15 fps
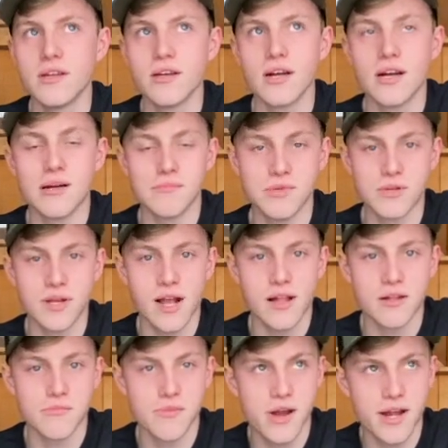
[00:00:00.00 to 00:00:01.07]

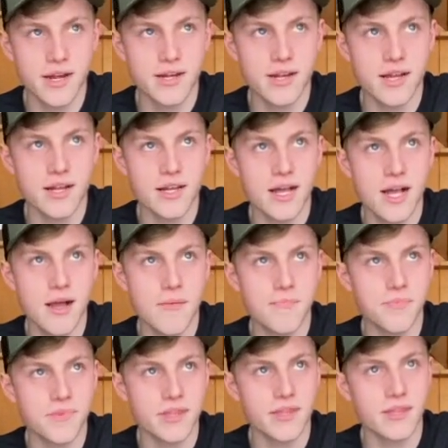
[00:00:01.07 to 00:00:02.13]
BlueCollarBranding.com.